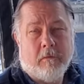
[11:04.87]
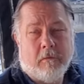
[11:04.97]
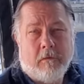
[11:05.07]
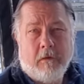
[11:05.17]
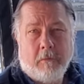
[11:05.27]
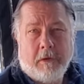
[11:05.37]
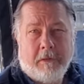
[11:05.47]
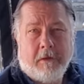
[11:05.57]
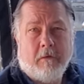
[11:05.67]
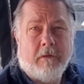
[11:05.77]
it was a little bit
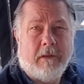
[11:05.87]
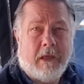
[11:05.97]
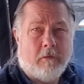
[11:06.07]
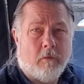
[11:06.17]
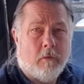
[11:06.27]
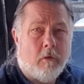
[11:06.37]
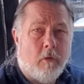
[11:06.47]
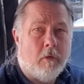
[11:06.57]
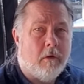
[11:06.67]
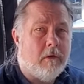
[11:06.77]
thicker than the actual
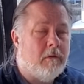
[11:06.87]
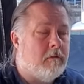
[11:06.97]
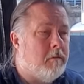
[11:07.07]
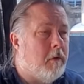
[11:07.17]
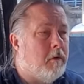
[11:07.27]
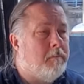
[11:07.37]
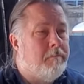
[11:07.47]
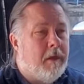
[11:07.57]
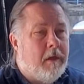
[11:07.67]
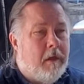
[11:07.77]
core in this boat.
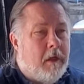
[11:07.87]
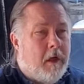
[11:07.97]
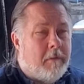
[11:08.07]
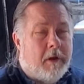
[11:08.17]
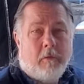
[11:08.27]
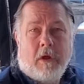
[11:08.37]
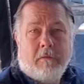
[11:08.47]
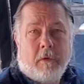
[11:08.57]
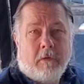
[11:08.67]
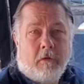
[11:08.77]
But otherwise, it
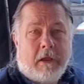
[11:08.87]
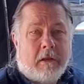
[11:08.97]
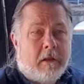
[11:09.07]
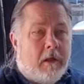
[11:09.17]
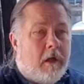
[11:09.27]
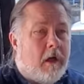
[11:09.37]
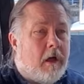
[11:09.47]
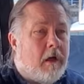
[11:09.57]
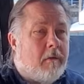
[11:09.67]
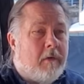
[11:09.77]
went great.
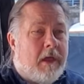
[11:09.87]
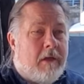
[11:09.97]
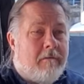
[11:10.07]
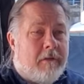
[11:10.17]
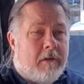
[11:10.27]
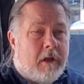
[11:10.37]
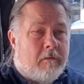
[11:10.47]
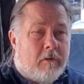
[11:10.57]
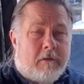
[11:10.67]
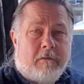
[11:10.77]
Uh, we have it uh,
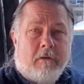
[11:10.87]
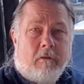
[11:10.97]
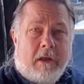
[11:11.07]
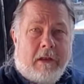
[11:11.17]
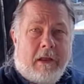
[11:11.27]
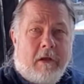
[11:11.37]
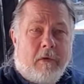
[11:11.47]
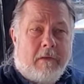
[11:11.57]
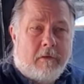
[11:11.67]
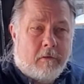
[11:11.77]
resting right now. We
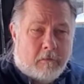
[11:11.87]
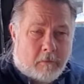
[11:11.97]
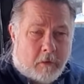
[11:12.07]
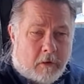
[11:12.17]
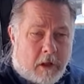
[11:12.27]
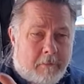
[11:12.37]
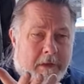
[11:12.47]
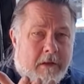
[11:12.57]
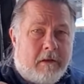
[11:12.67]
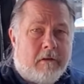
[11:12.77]
have the Coosa board up.
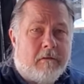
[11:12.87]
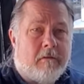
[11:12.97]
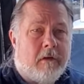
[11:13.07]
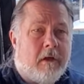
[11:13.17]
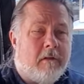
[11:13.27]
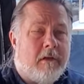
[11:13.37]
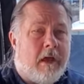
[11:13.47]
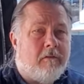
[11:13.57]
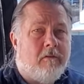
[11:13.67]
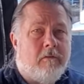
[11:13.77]
It is uh,
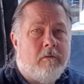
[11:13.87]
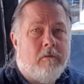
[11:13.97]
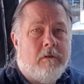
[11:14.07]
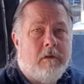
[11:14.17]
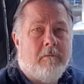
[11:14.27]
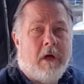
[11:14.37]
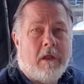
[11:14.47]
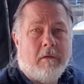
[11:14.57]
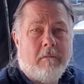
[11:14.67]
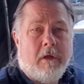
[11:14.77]
attached to the
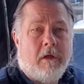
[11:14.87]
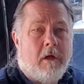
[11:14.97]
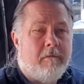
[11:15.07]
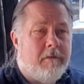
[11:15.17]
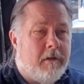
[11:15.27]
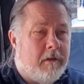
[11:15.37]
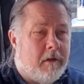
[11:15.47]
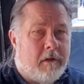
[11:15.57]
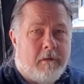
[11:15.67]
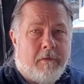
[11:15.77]
bottom of the,
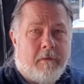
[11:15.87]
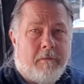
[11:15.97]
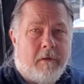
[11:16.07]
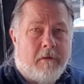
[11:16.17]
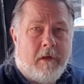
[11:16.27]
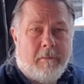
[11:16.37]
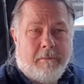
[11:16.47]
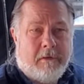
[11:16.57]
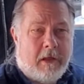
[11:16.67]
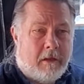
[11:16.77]
uh, the, the
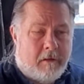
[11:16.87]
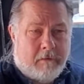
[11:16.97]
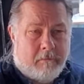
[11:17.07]
top deck